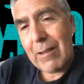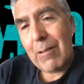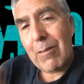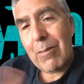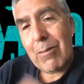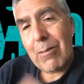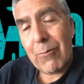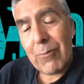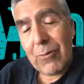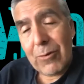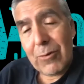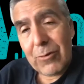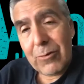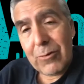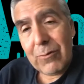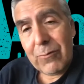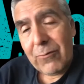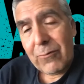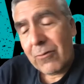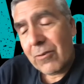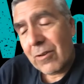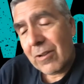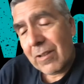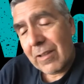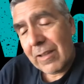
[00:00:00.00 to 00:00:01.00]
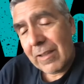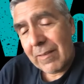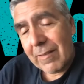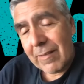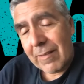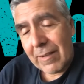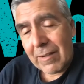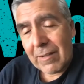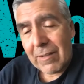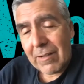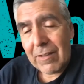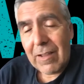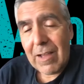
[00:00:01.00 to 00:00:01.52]
through for at least a
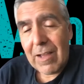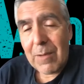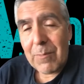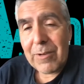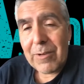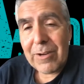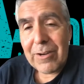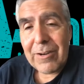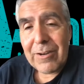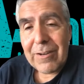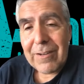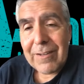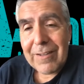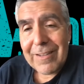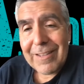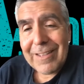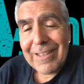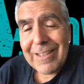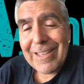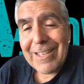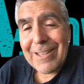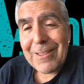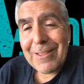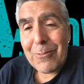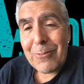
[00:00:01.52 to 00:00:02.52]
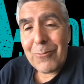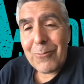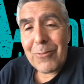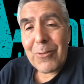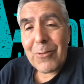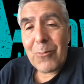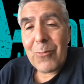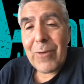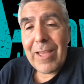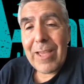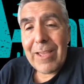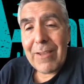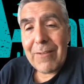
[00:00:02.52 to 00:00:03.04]
kilometer in through the
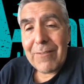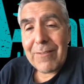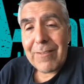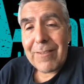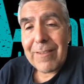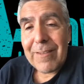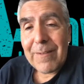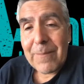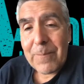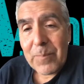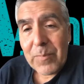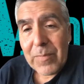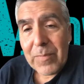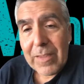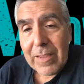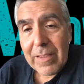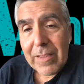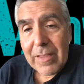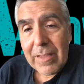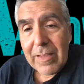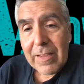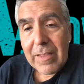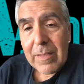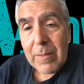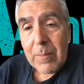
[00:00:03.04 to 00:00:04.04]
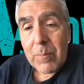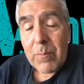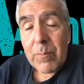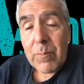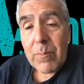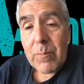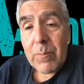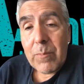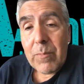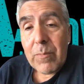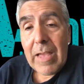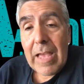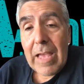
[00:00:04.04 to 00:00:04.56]
waves.
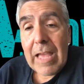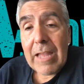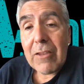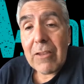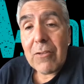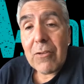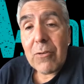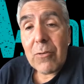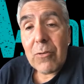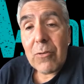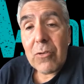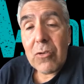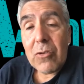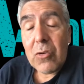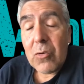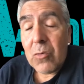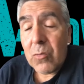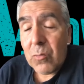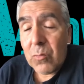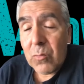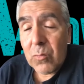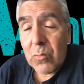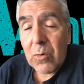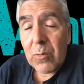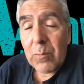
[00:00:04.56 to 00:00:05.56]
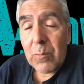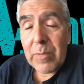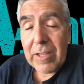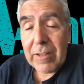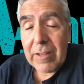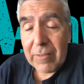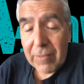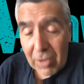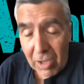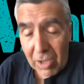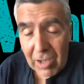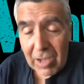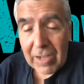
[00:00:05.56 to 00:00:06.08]
And you, you will be
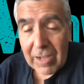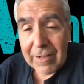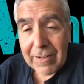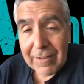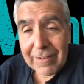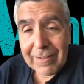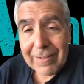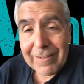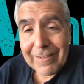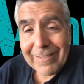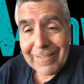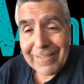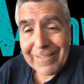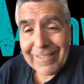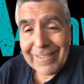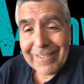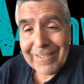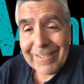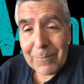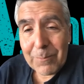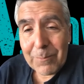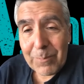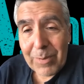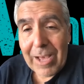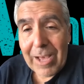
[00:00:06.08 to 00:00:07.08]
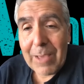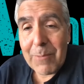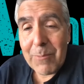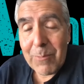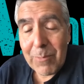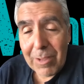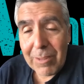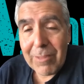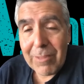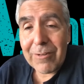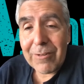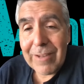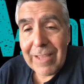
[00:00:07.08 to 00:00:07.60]
taught by
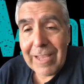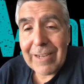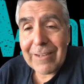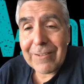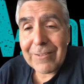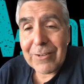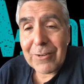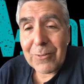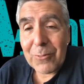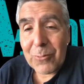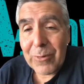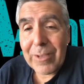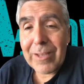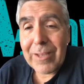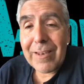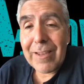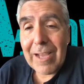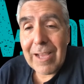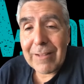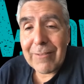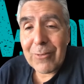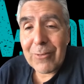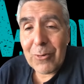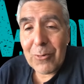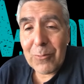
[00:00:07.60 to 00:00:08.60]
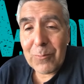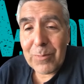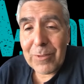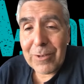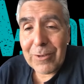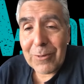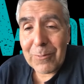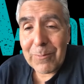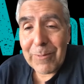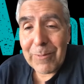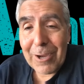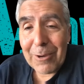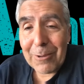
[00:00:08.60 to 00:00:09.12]
Mother Nature when not to open
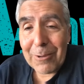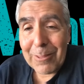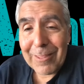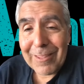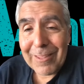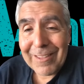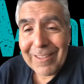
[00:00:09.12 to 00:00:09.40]
your mouth.